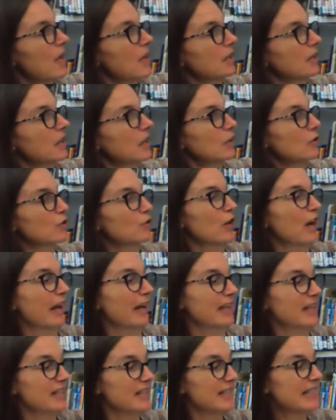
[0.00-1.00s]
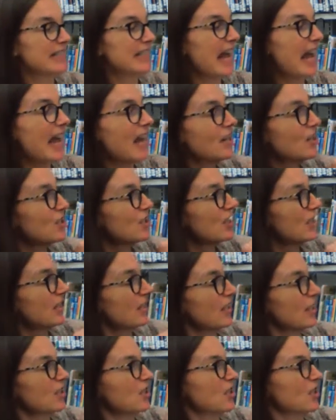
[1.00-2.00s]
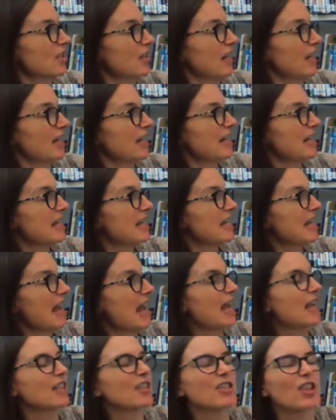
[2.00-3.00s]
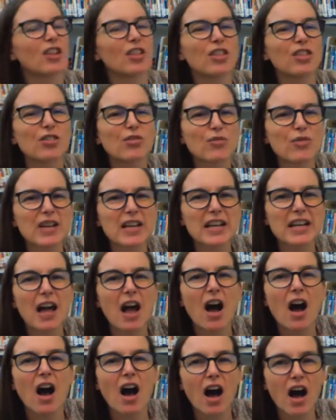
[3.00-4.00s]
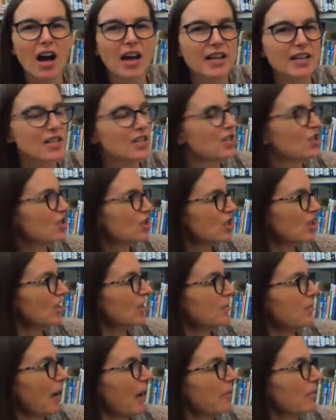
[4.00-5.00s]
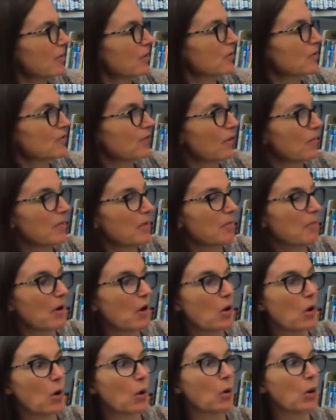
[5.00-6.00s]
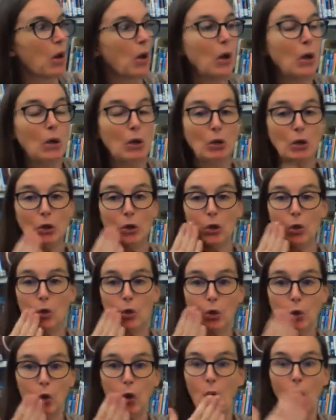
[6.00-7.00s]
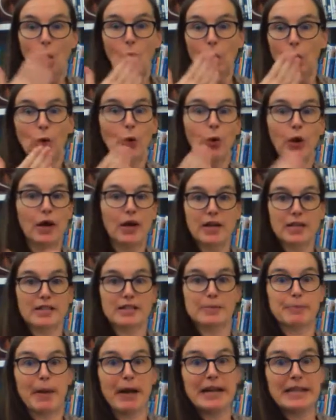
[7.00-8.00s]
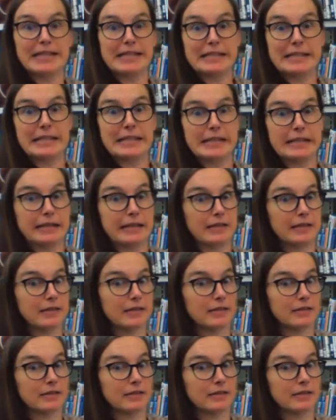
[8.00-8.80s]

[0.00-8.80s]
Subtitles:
Little Dragon dashed to the kitchen and he ate the 3 hottest chili peppers from the bowl. Whew, whew, spicy.